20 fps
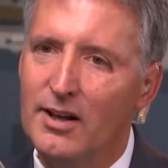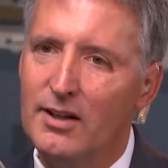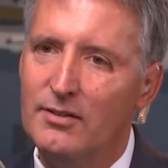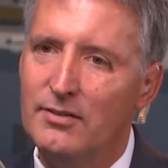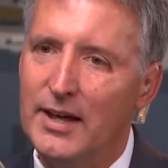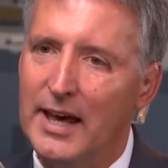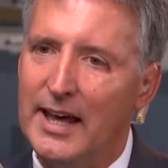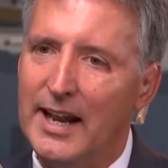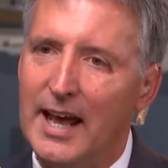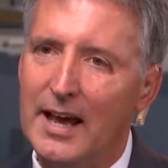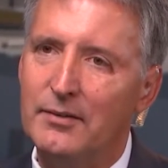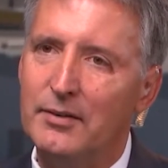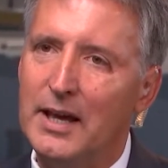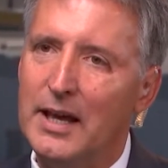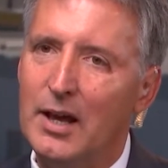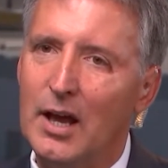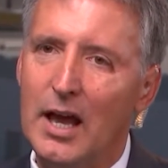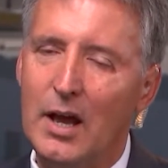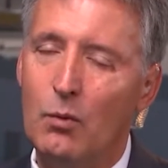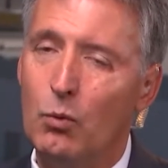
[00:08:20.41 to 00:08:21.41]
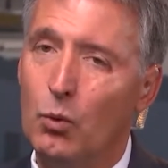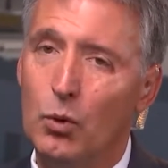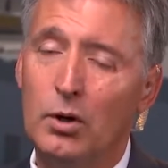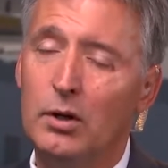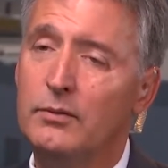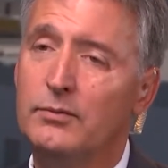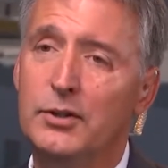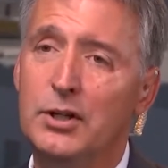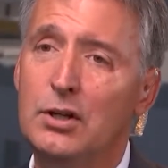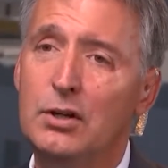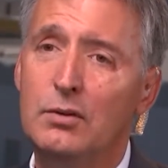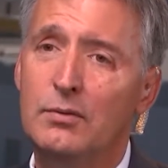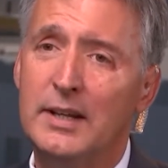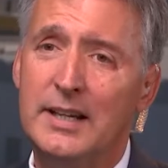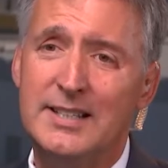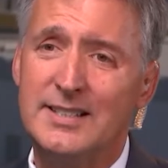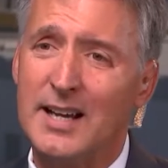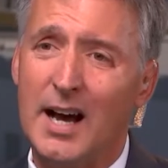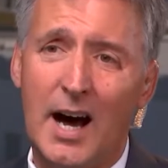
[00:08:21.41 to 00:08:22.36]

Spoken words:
that have a worldview that is